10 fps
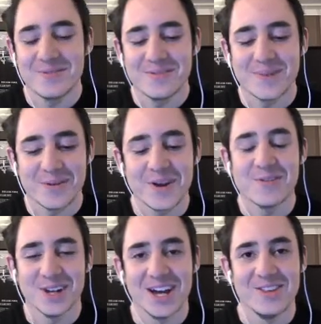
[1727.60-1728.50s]
My
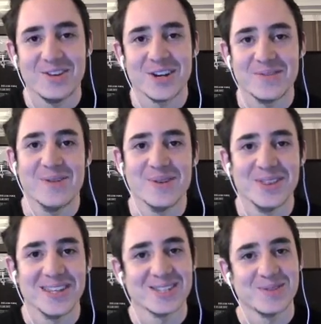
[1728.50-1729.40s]
favorite line that you come out with
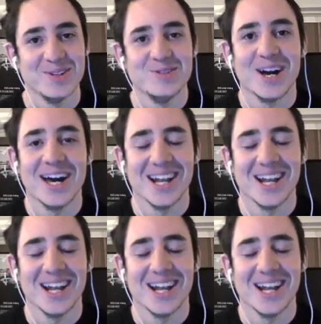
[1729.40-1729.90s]
is when you die,